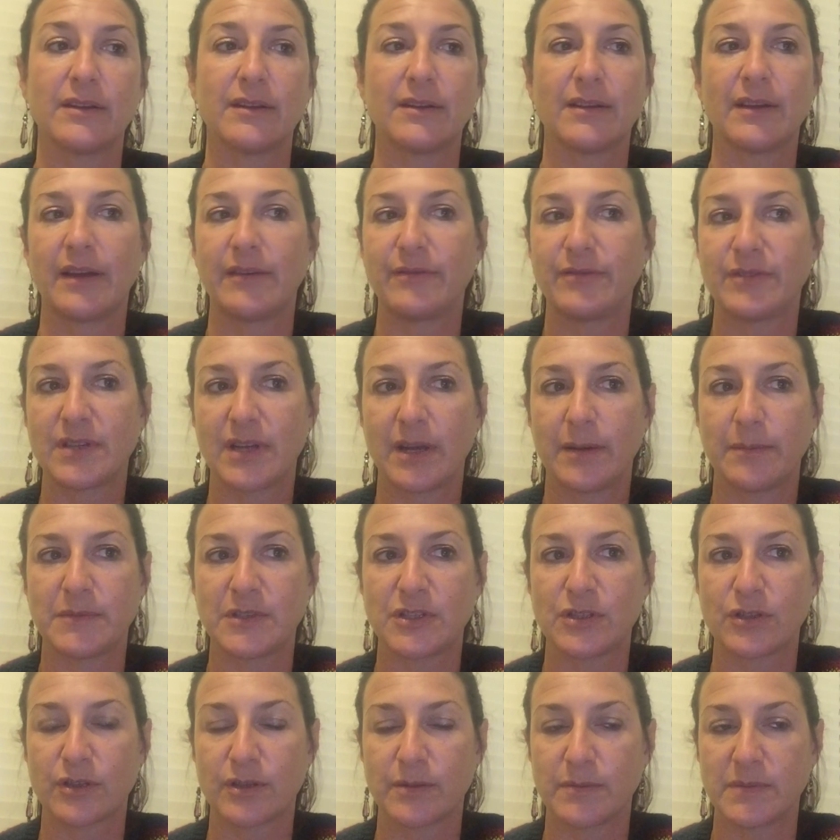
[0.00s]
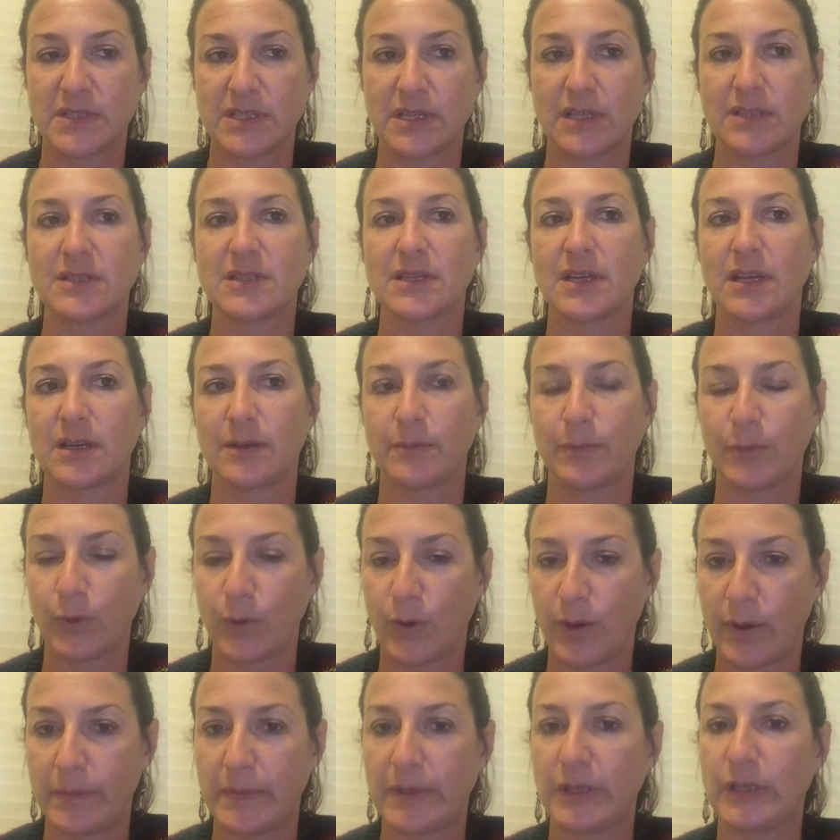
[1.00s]
lifetime circumstance,
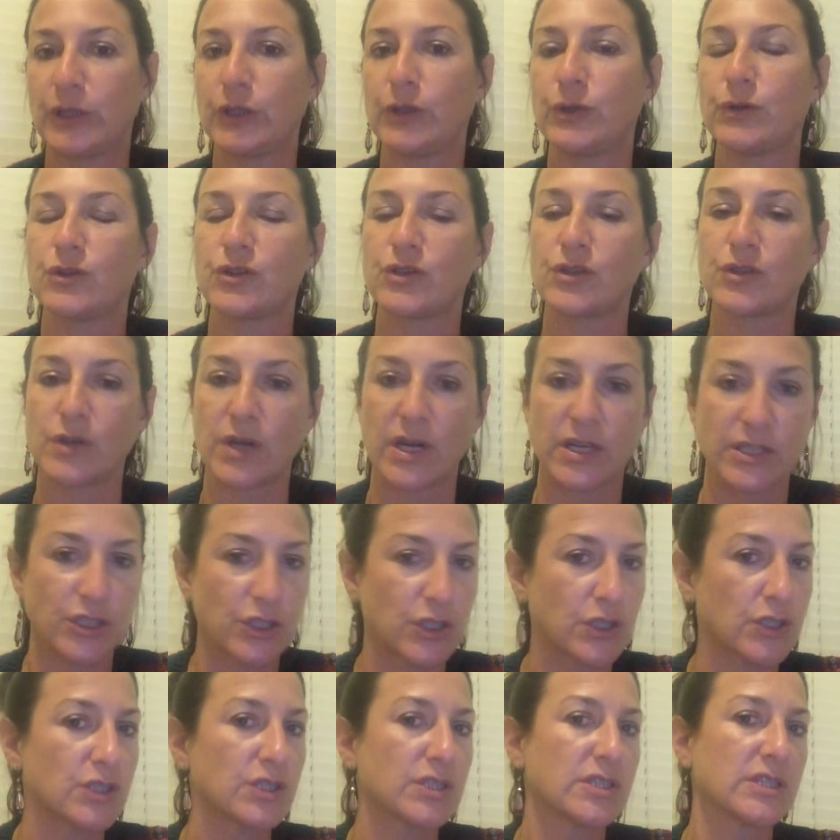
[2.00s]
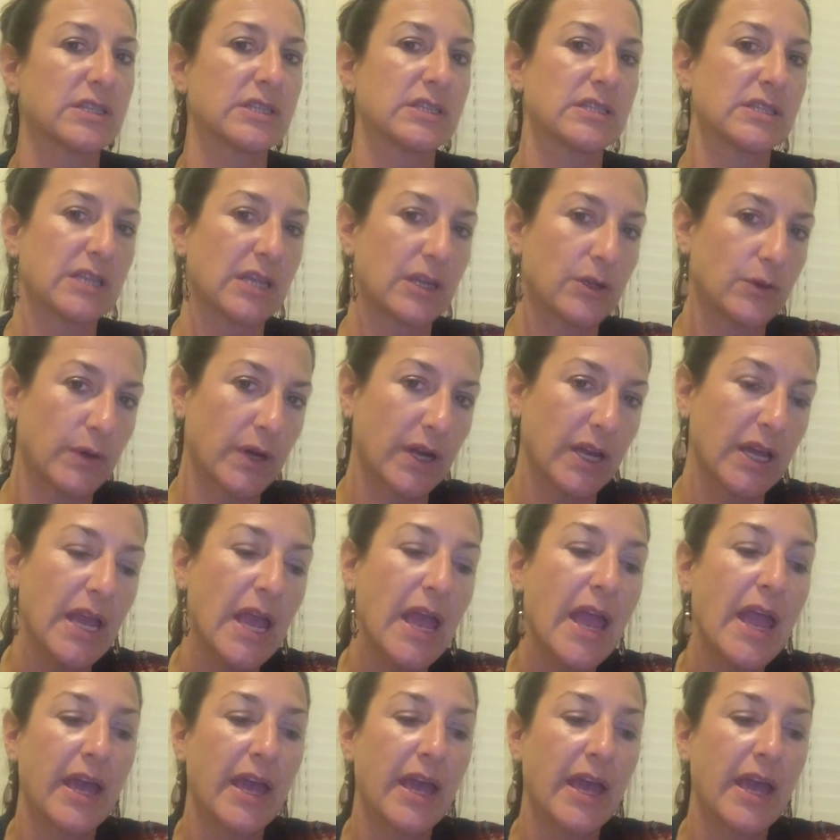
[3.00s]
unemployment, huge stressors, etc.